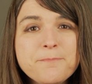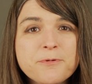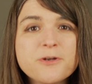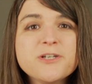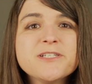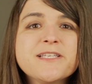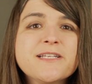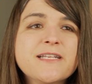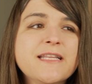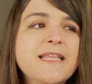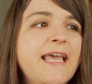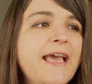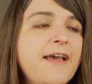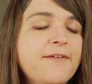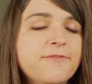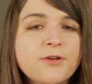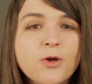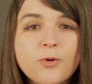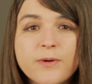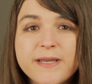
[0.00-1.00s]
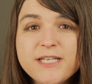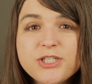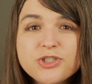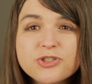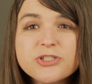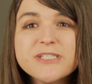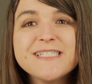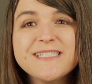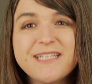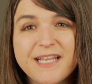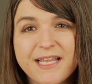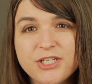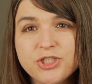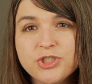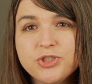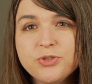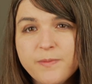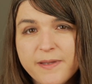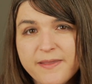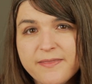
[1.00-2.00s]
personally have no interest
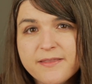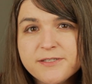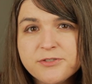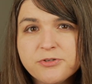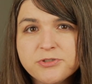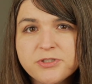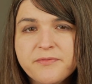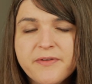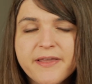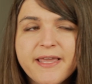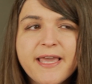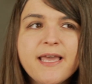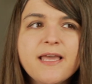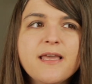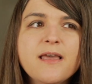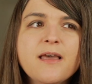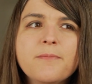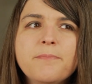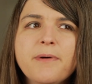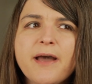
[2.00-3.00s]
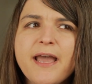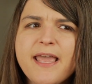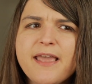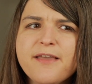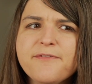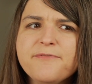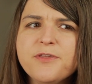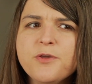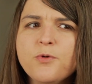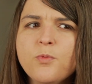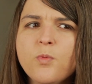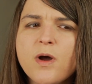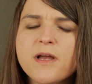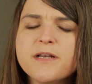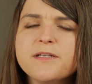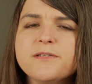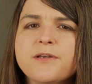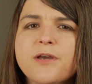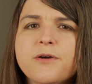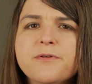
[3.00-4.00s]
in doing this certificate, but if you
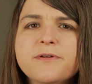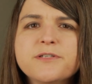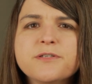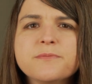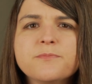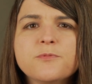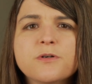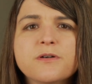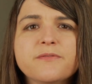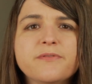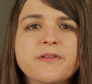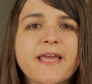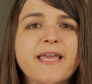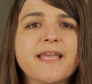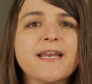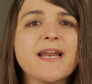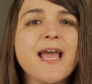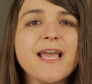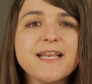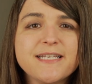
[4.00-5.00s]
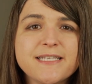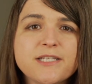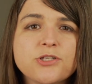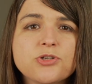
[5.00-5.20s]
want to go into more of like an I T